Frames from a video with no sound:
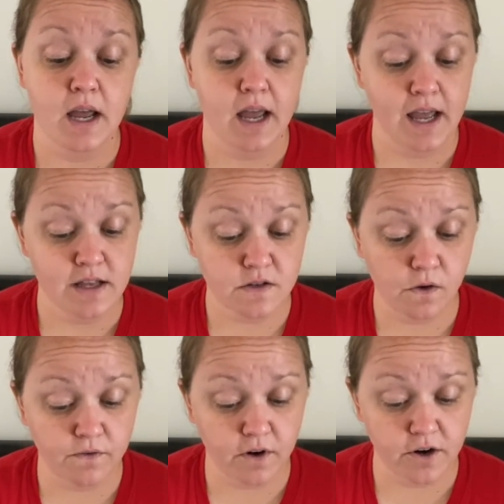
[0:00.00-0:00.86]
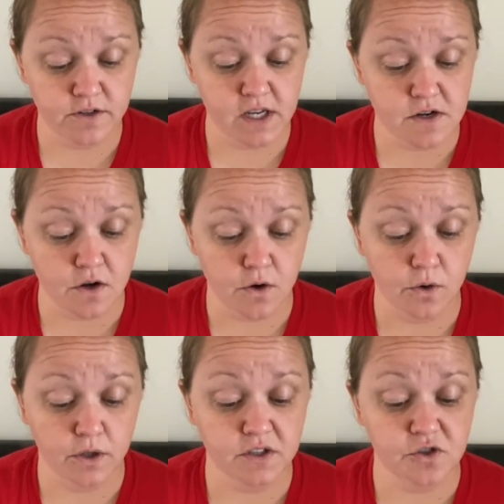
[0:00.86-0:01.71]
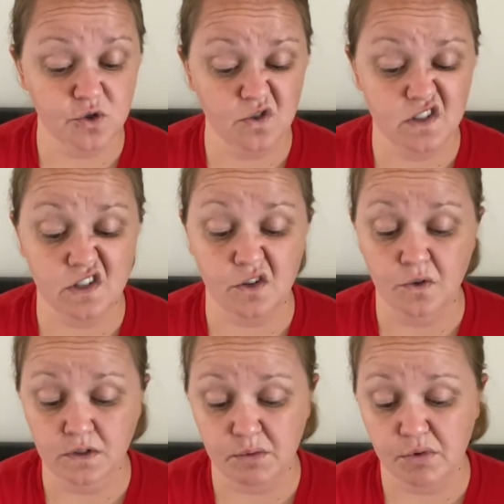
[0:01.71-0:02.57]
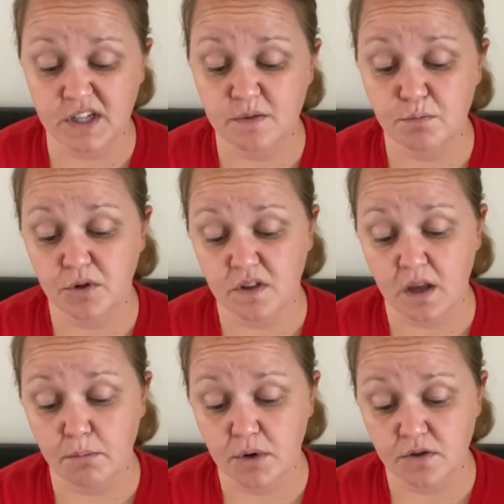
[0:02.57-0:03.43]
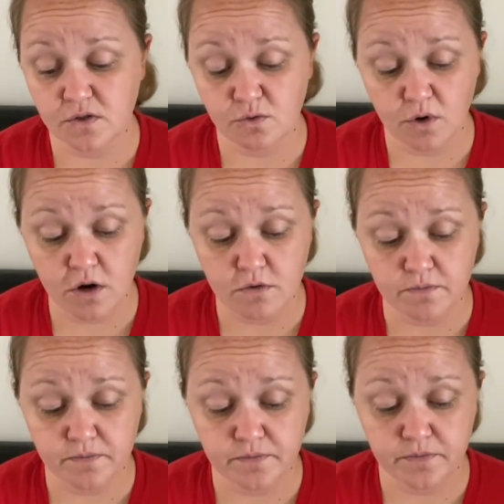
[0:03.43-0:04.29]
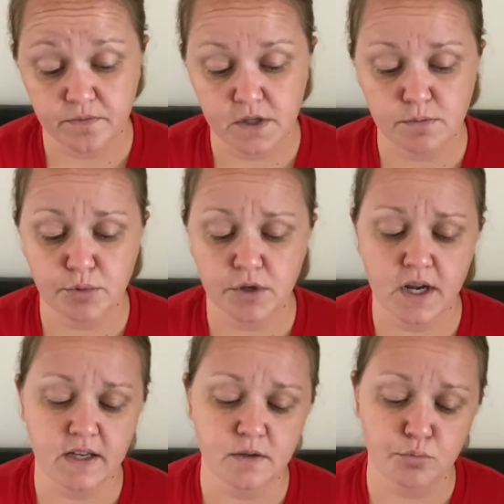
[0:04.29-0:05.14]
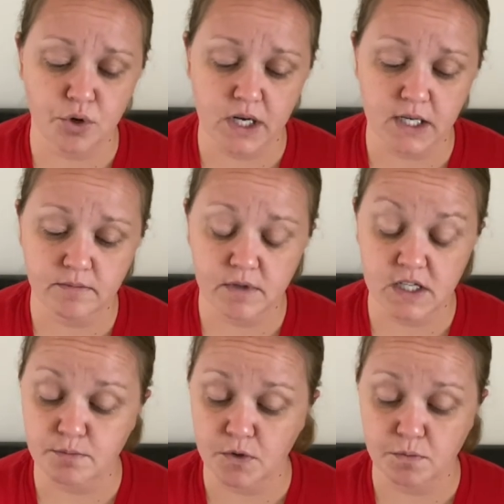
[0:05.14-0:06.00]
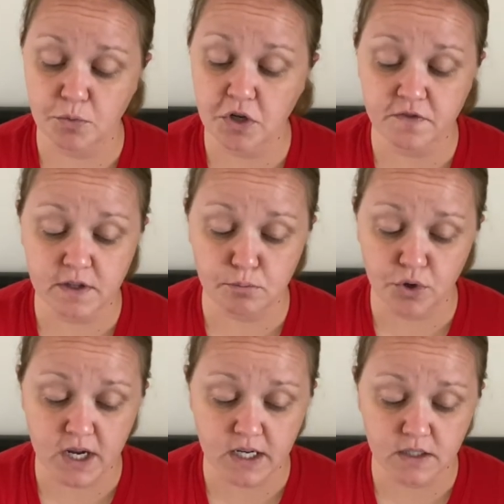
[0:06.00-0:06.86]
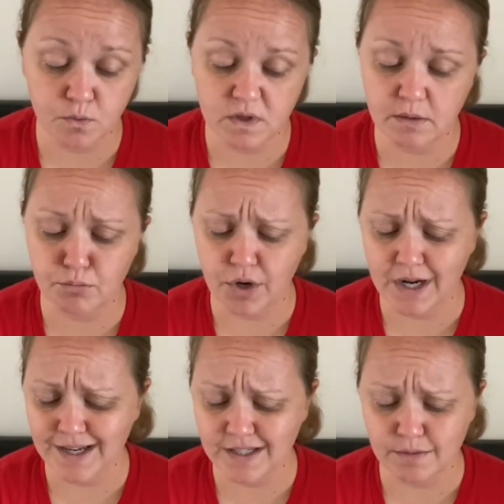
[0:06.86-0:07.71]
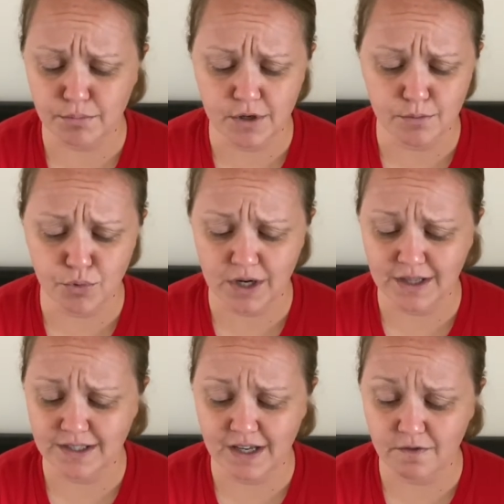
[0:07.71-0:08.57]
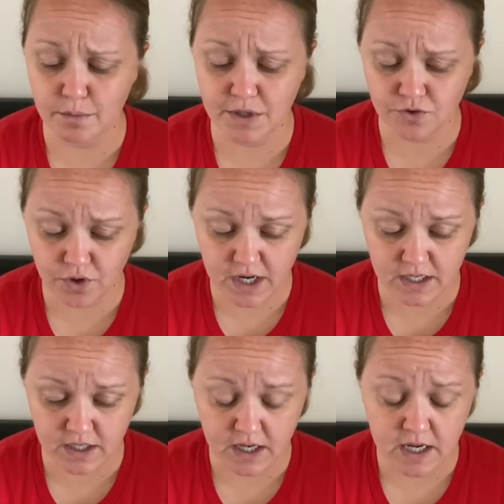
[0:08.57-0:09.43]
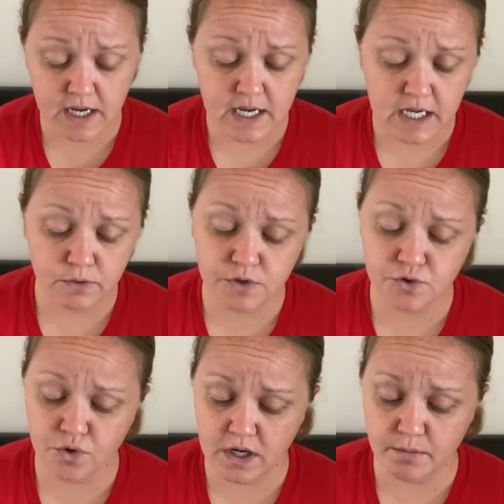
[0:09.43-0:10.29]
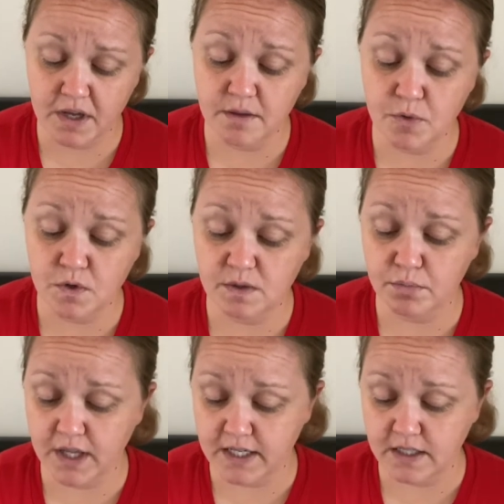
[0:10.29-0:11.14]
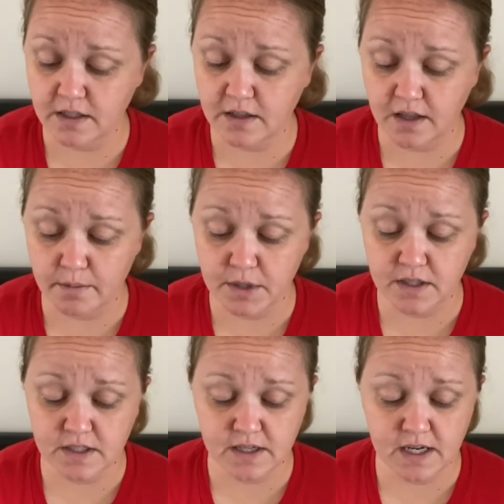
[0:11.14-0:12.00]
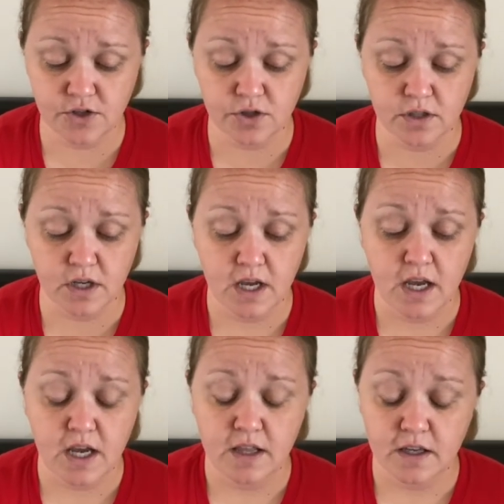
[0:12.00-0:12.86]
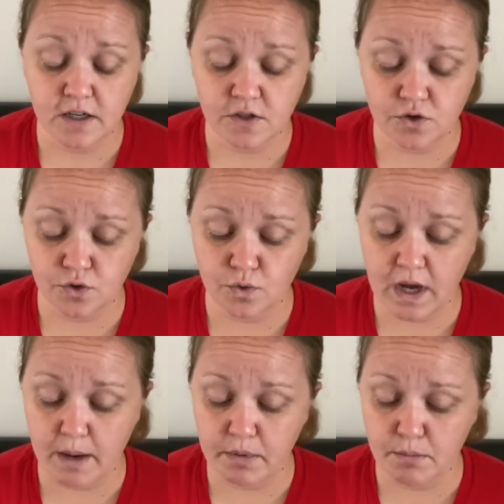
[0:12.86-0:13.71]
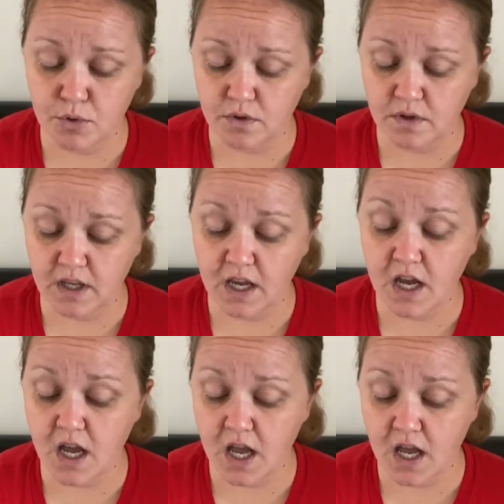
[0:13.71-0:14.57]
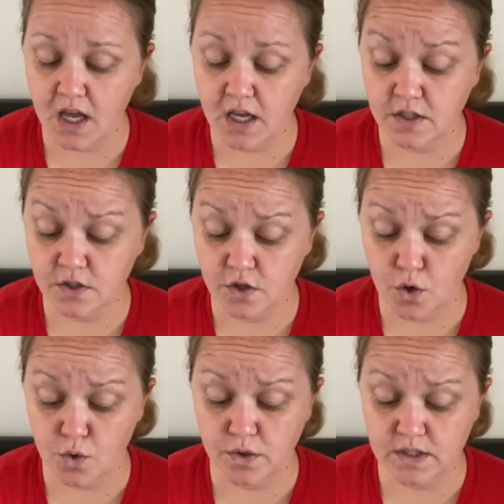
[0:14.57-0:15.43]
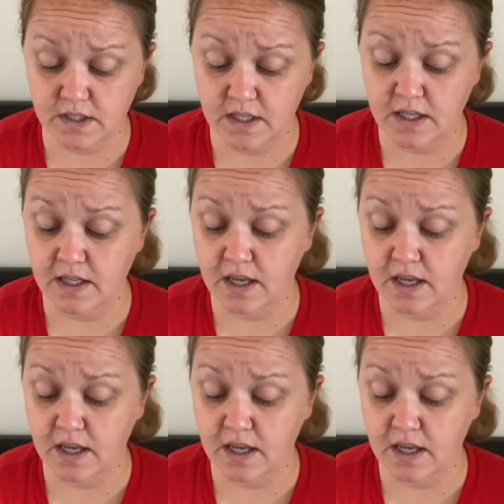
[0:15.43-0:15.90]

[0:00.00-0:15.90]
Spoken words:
And so far as I know, Katroo is the only place birthday birds grow. This bird has a brain. He's most beautifully brained, with the brainiest bird brain that's ever been trained. He was trained by the most splendid club in this nation, the Katroo Happy Birthday Association.